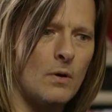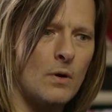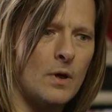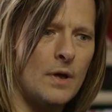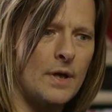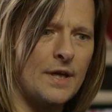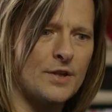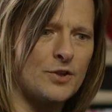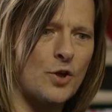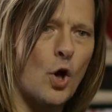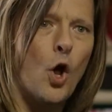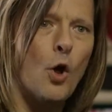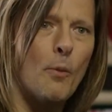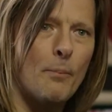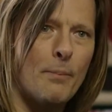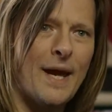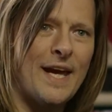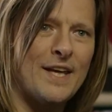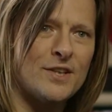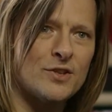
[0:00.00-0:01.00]
it's all
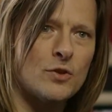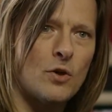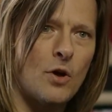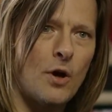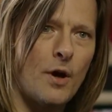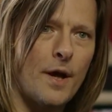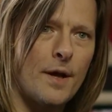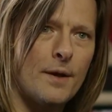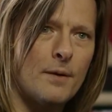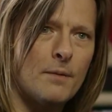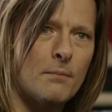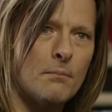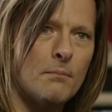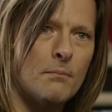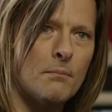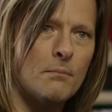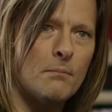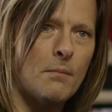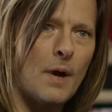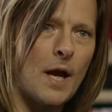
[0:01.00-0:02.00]
based on
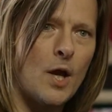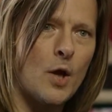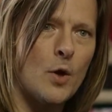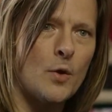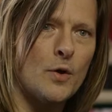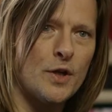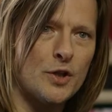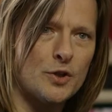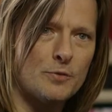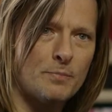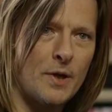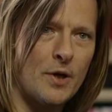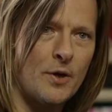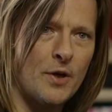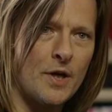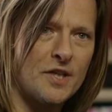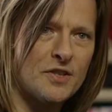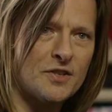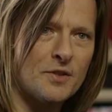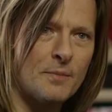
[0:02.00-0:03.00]
my own
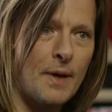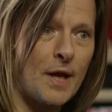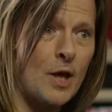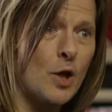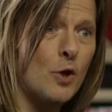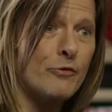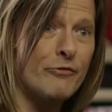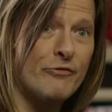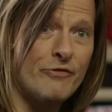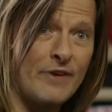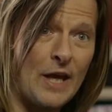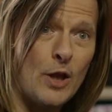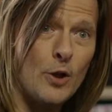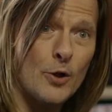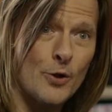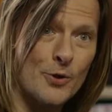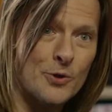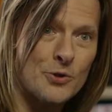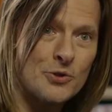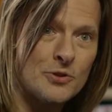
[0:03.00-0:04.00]
experience and my own
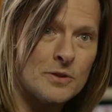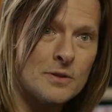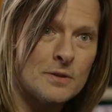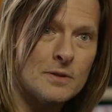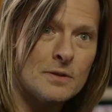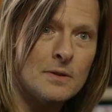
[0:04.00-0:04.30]
failures.